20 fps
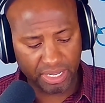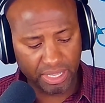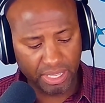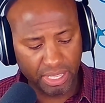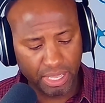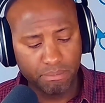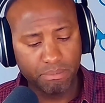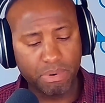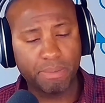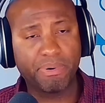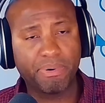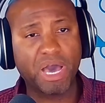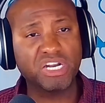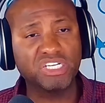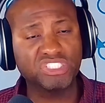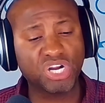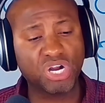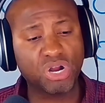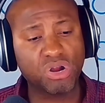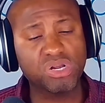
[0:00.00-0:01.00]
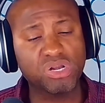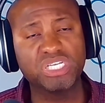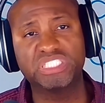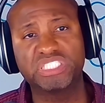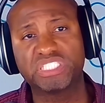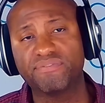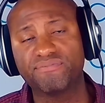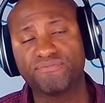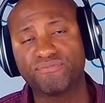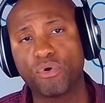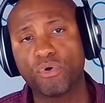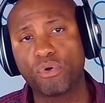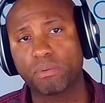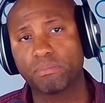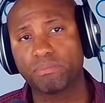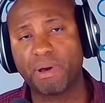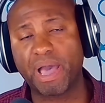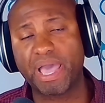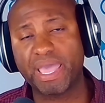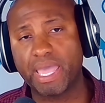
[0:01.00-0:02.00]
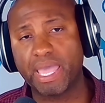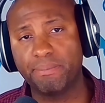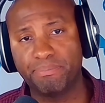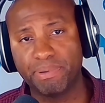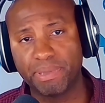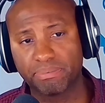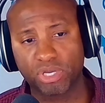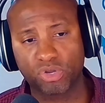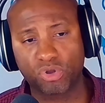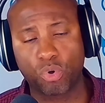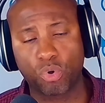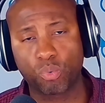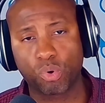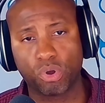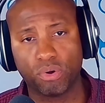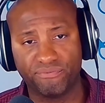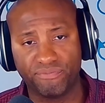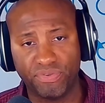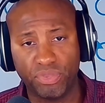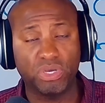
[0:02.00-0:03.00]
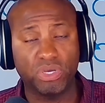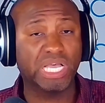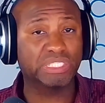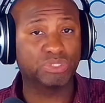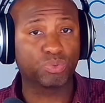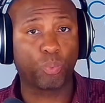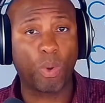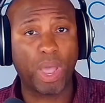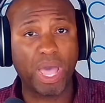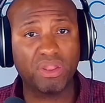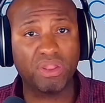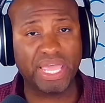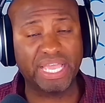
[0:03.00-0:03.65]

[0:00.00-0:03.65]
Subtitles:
But Bhattacharya is informed by a biblical worldview as well